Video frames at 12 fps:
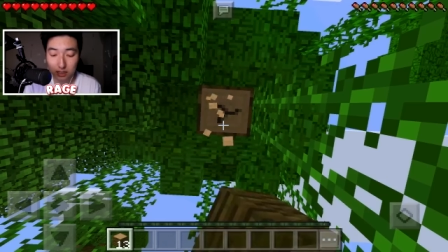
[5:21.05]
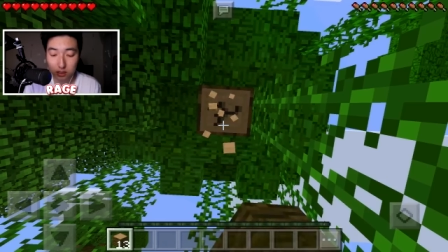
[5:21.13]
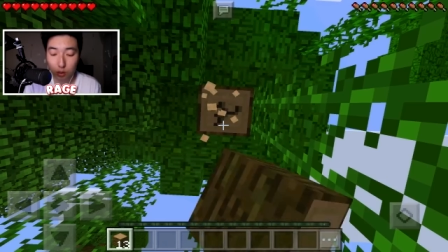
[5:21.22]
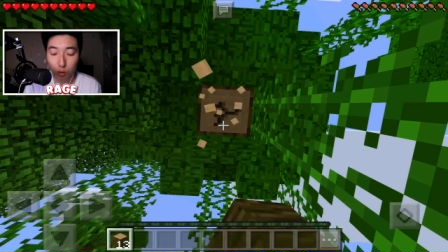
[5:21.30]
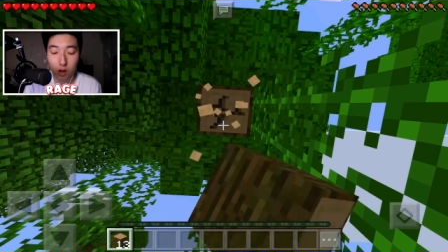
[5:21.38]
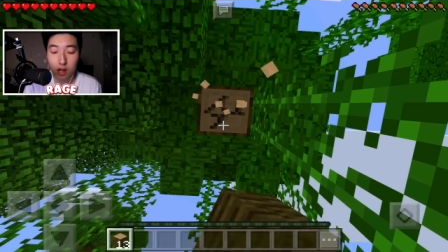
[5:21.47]

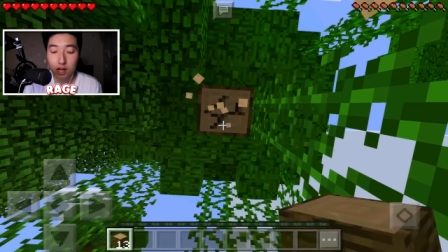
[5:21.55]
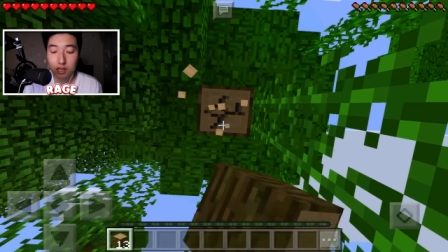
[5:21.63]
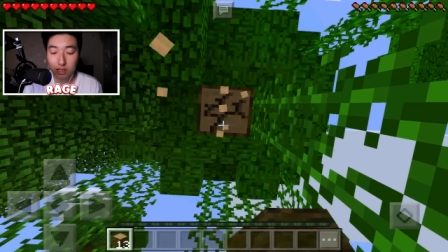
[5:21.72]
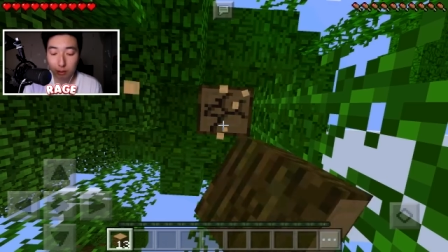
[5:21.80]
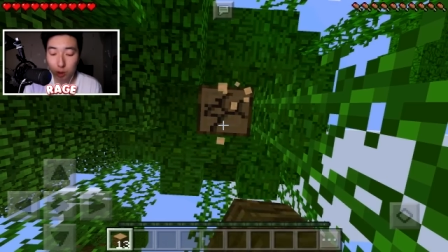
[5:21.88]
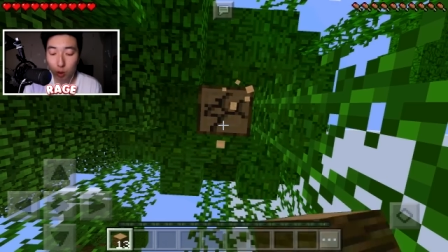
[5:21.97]
So
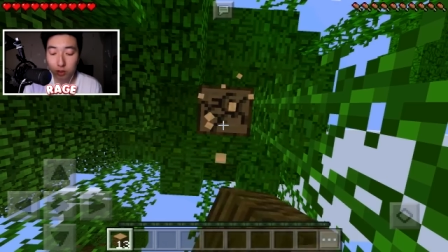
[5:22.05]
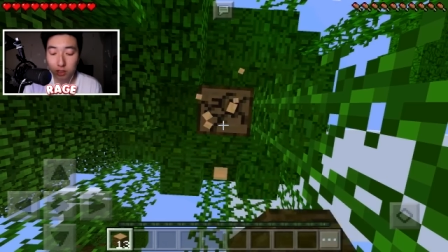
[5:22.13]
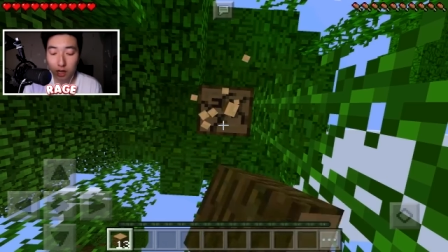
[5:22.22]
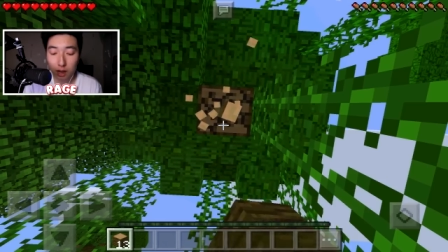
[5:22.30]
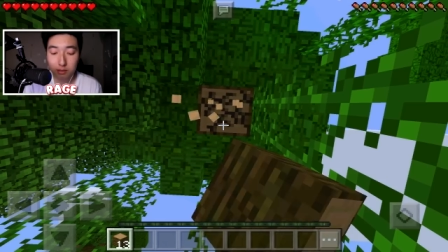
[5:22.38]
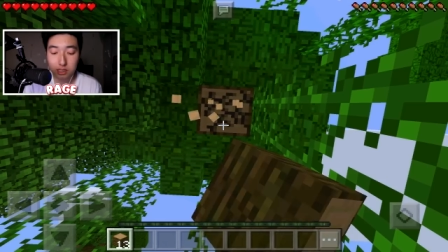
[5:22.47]
let me know in the
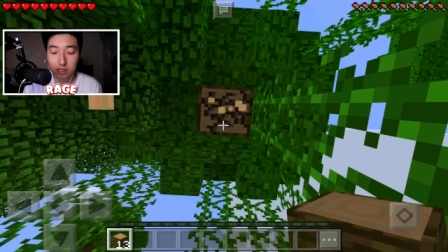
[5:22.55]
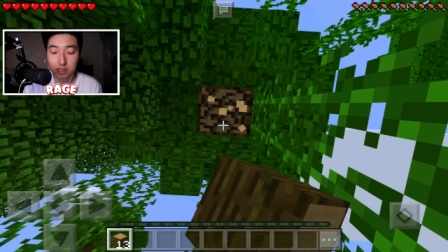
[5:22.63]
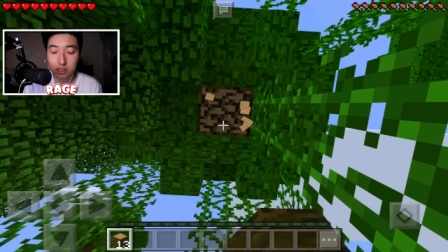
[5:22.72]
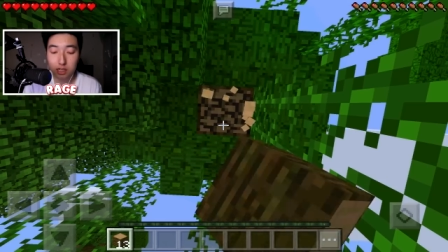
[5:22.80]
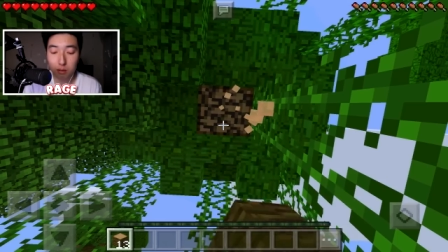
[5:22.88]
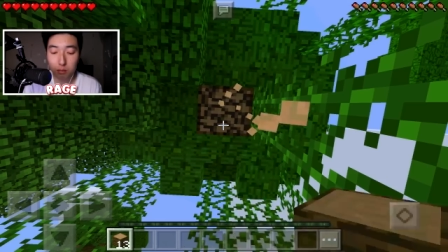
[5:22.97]
comment
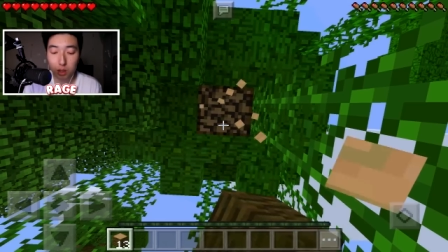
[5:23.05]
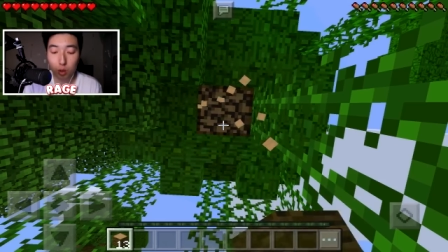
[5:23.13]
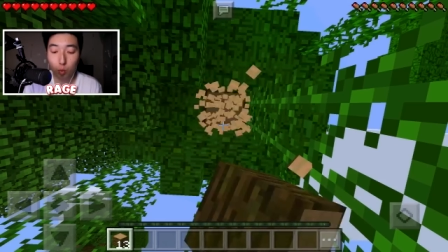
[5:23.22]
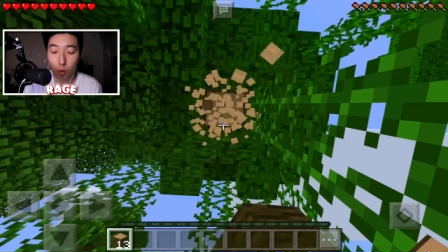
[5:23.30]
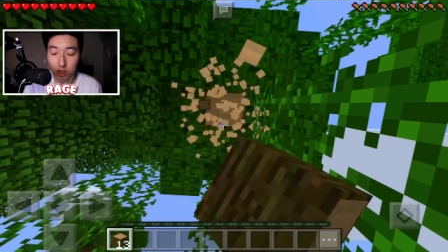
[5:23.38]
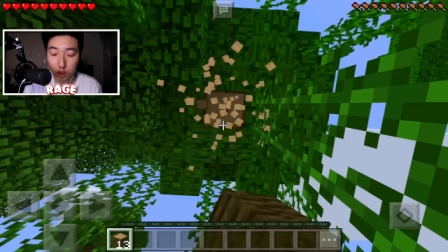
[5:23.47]
section down below
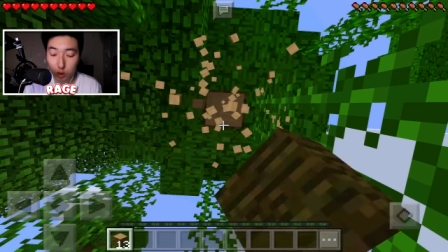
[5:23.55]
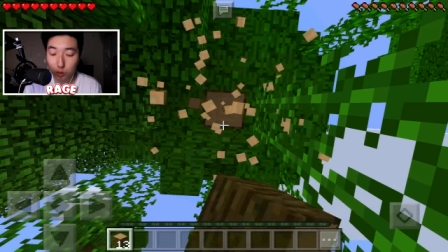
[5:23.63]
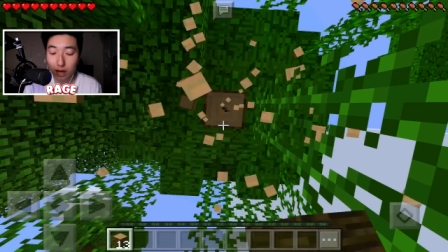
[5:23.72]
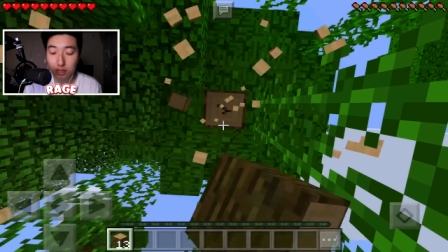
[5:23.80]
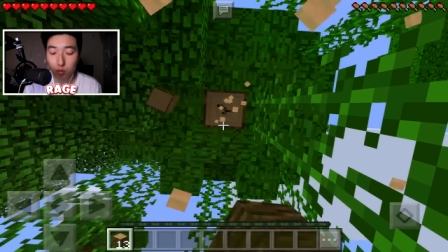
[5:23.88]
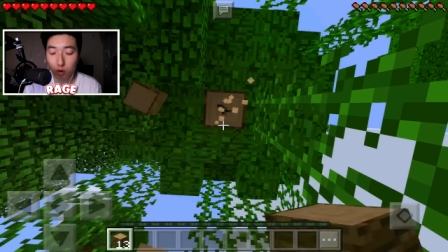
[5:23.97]
what you
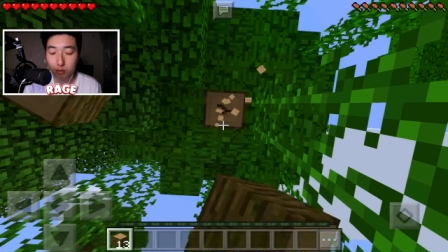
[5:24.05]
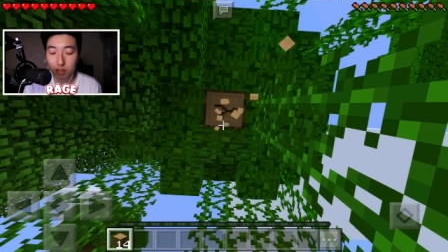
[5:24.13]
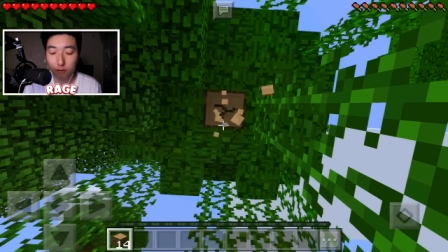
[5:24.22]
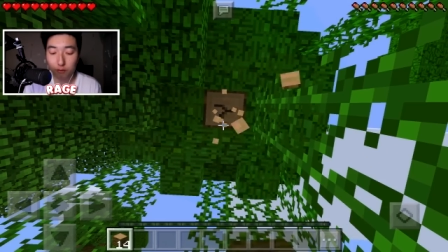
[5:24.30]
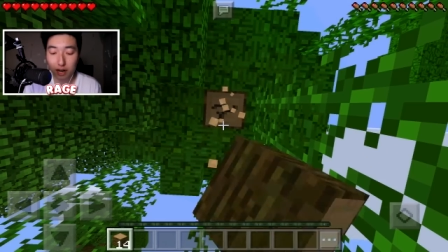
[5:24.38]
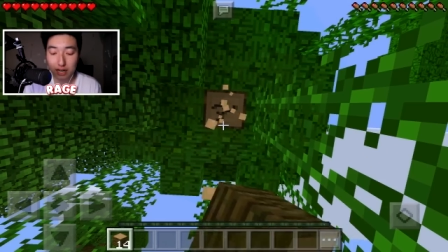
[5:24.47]
guys want me to
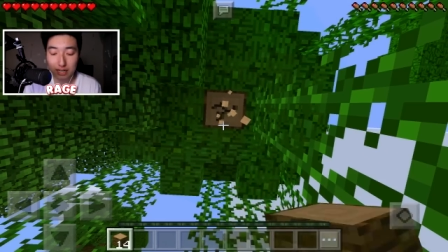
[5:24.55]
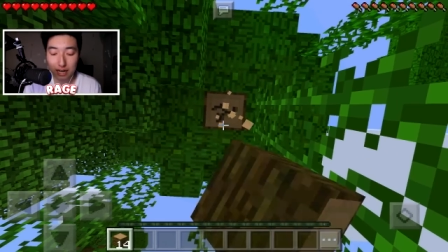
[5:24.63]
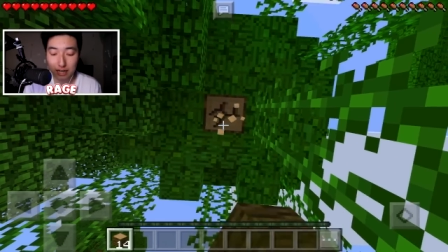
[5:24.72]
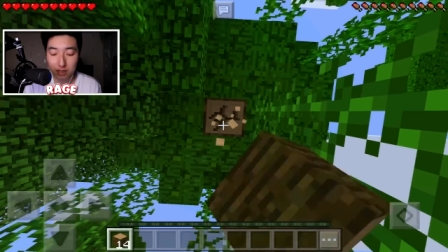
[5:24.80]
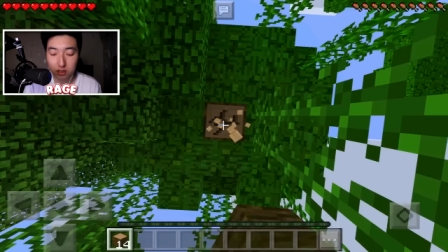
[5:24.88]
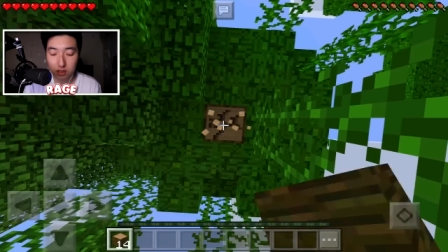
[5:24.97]
find
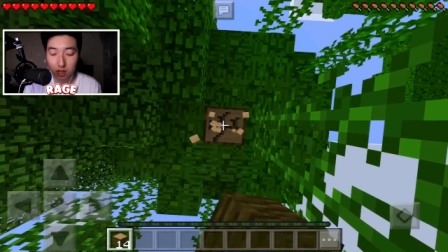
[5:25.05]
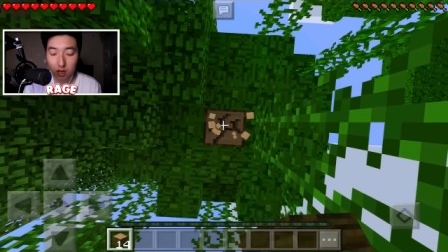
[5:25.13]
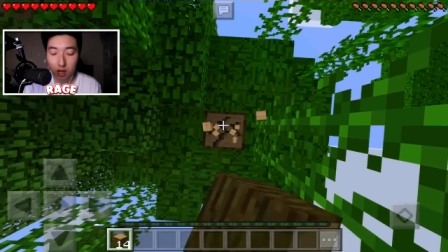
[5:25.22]
next.